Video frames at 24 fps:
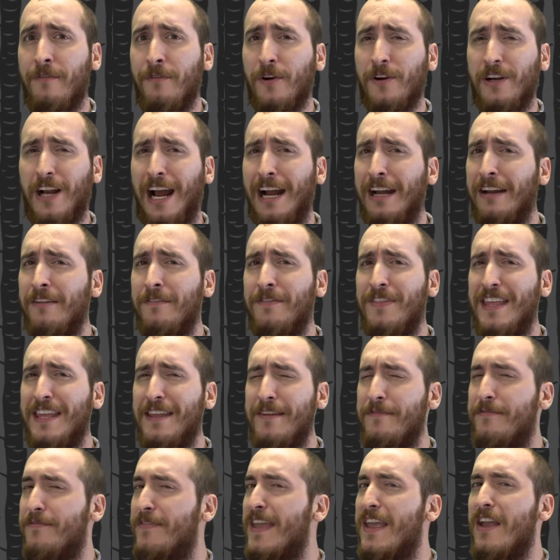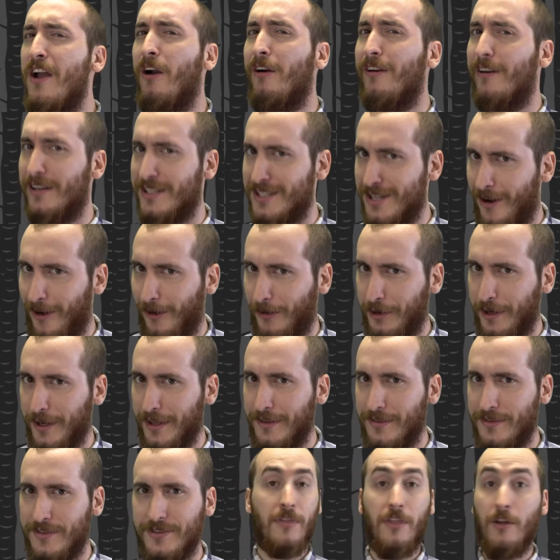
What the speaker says: are kind of the VR Ataris.